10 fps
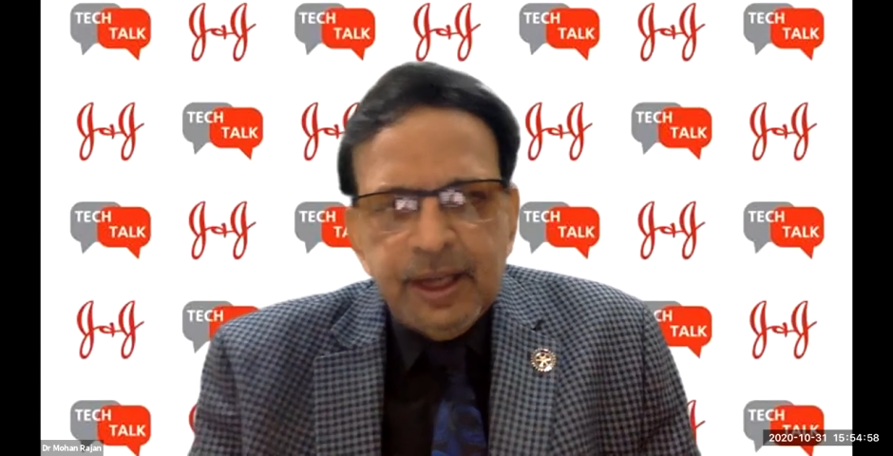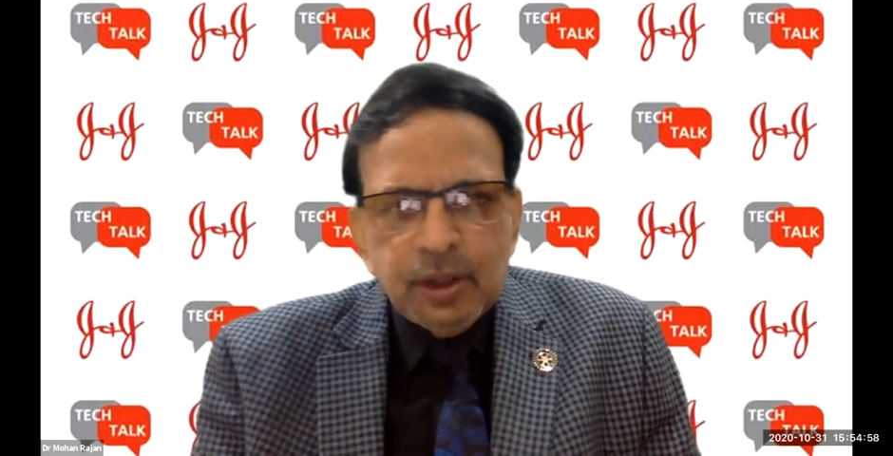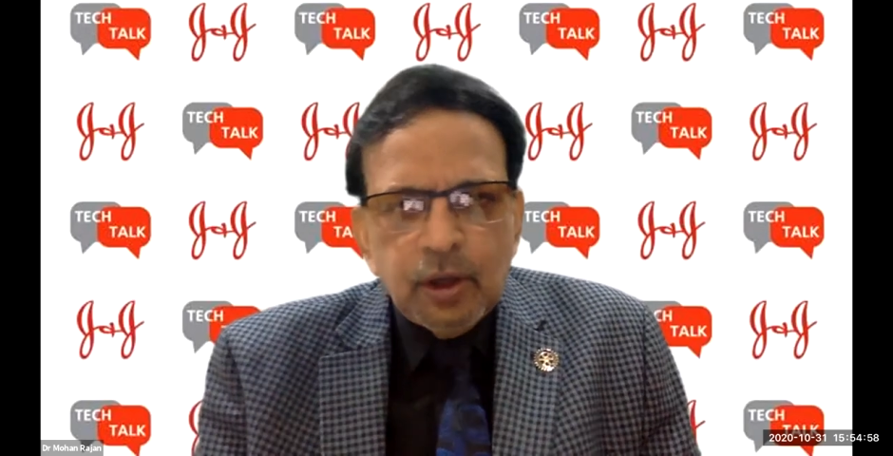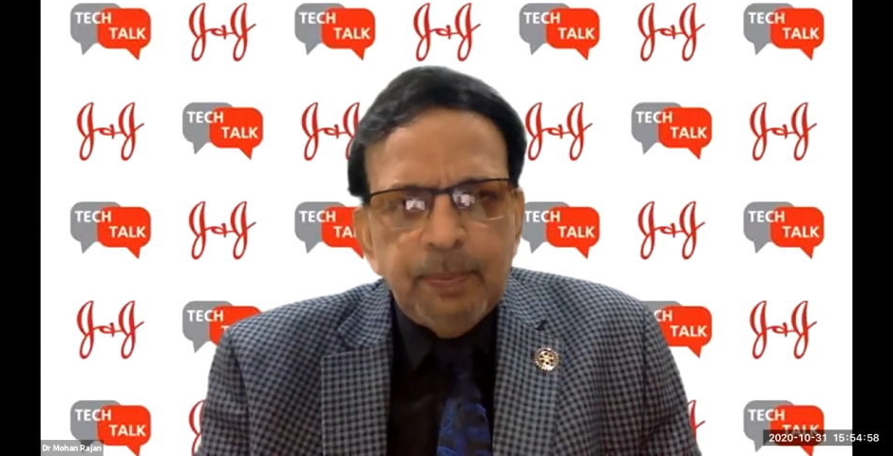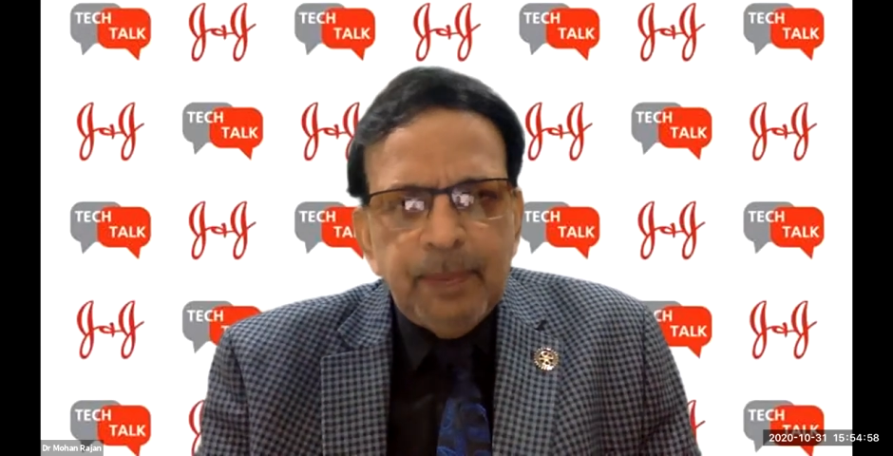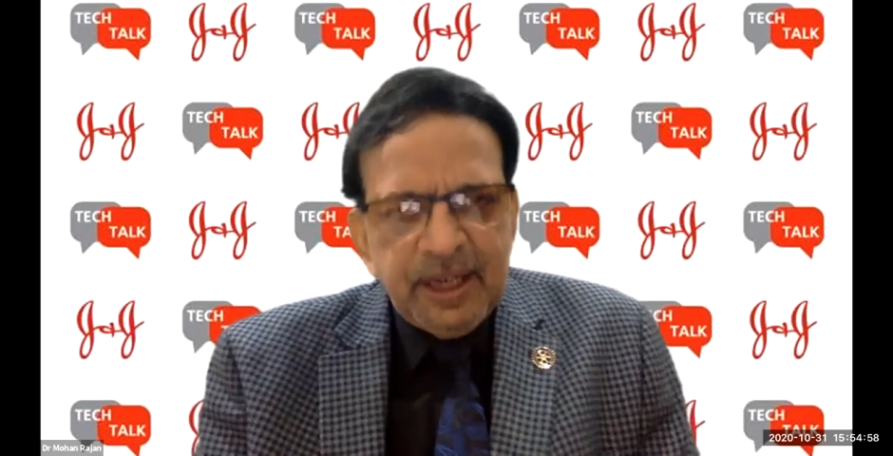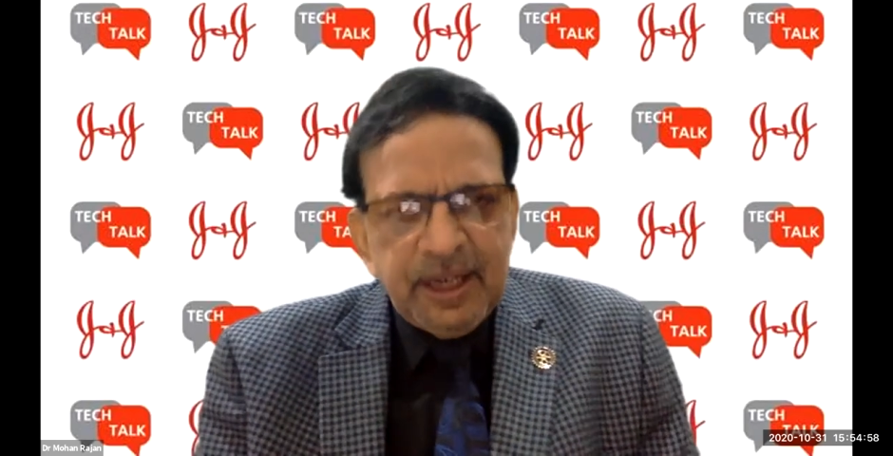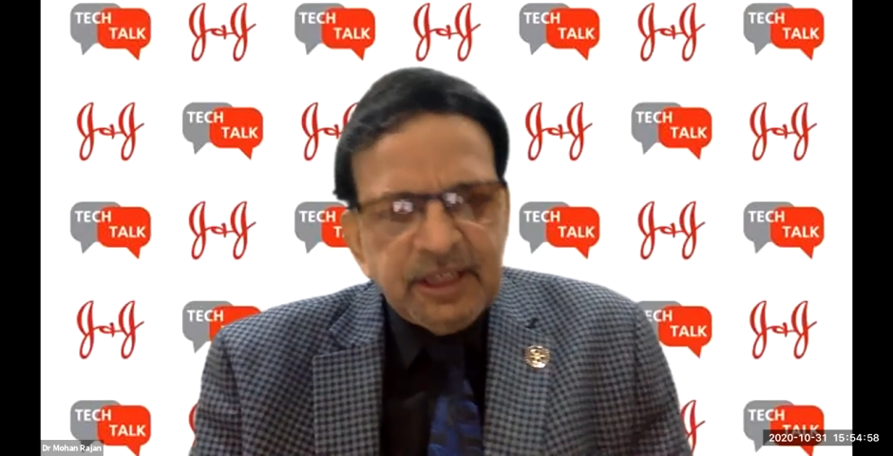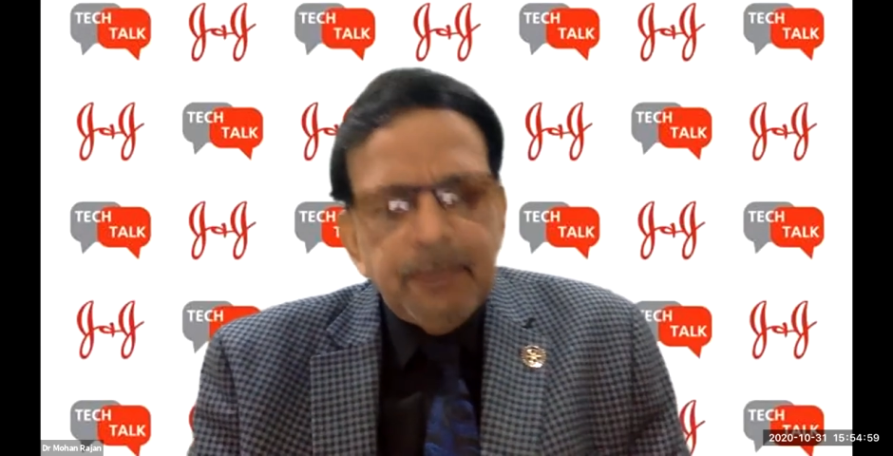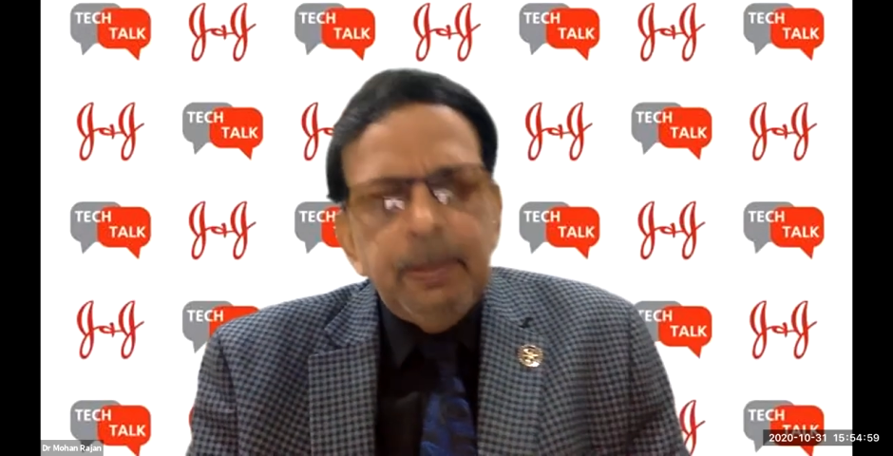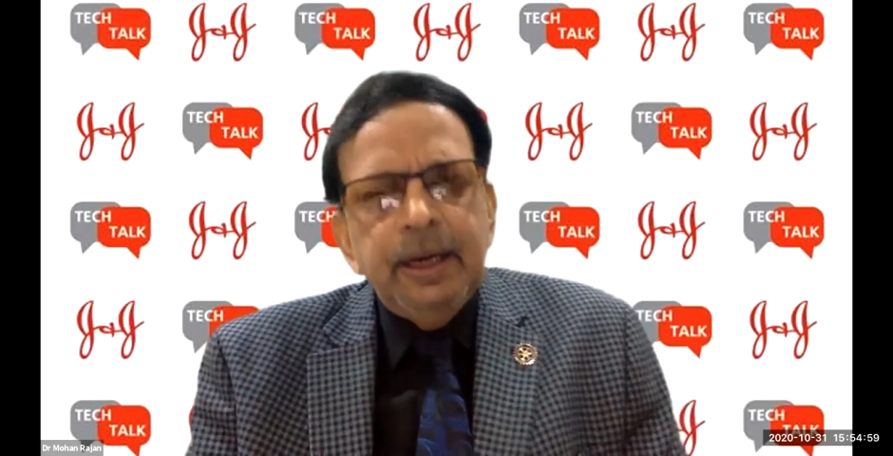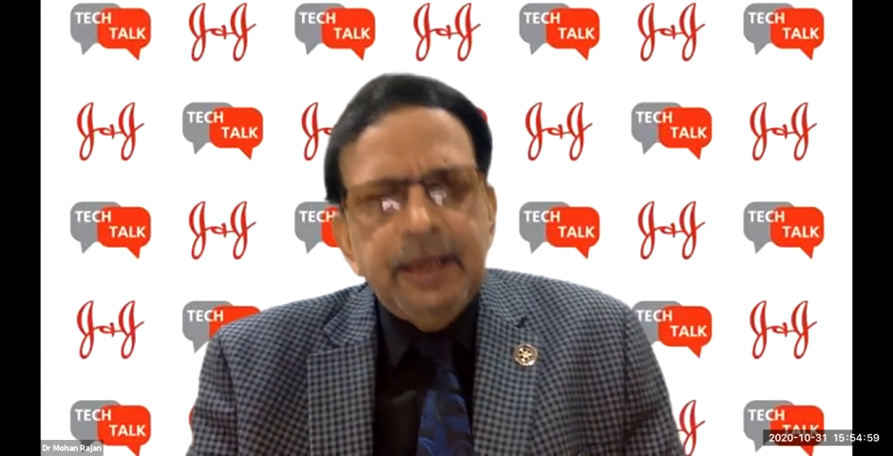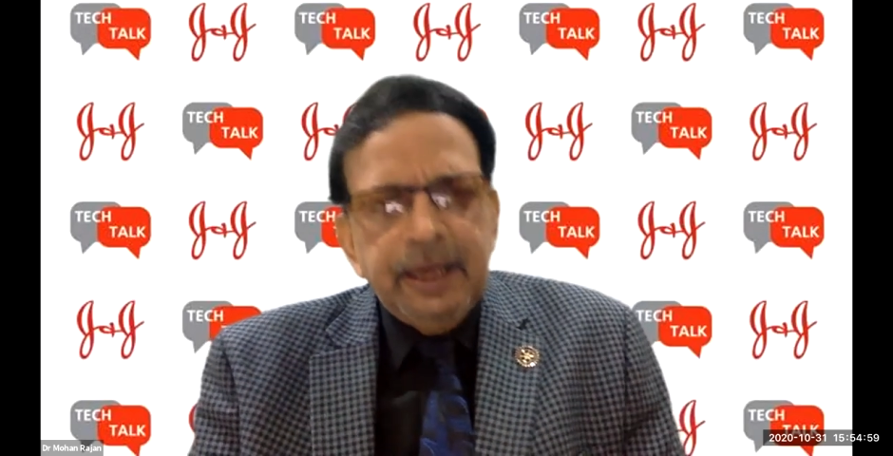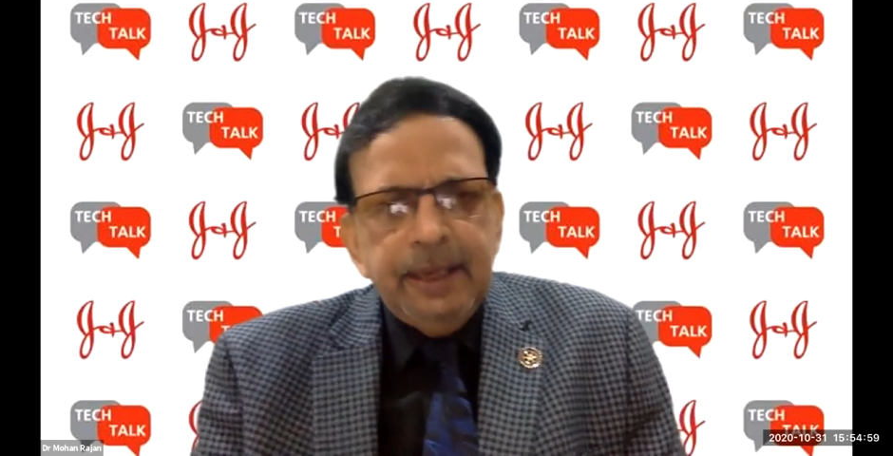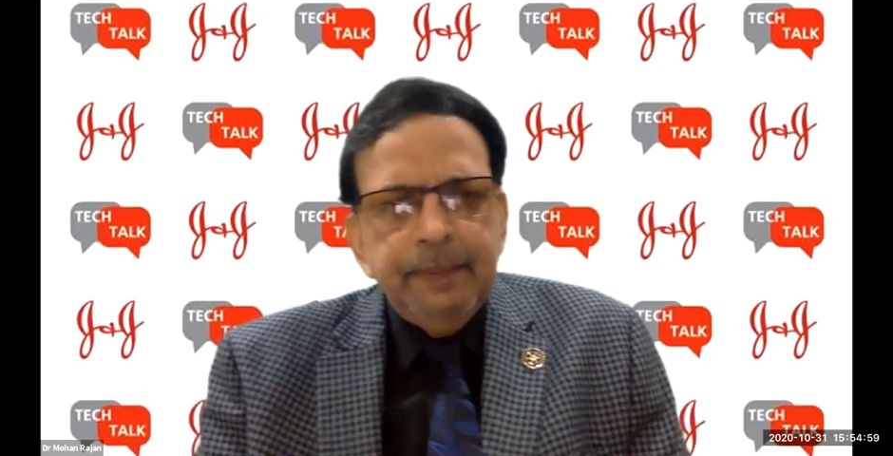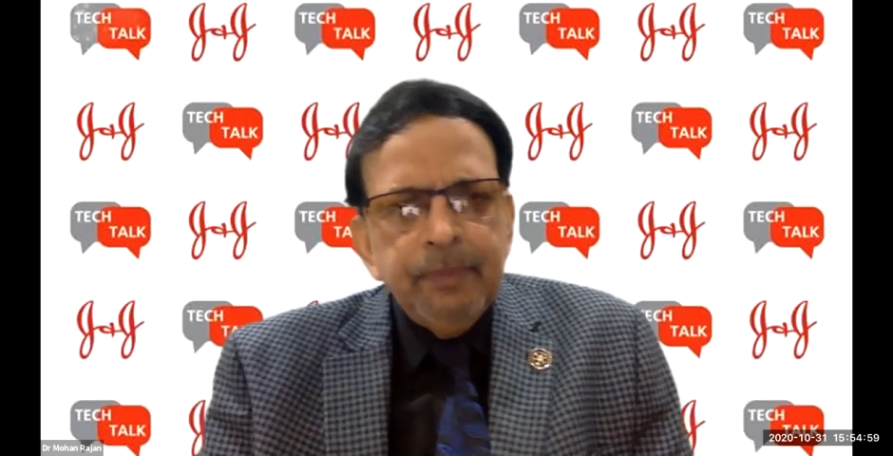got better stability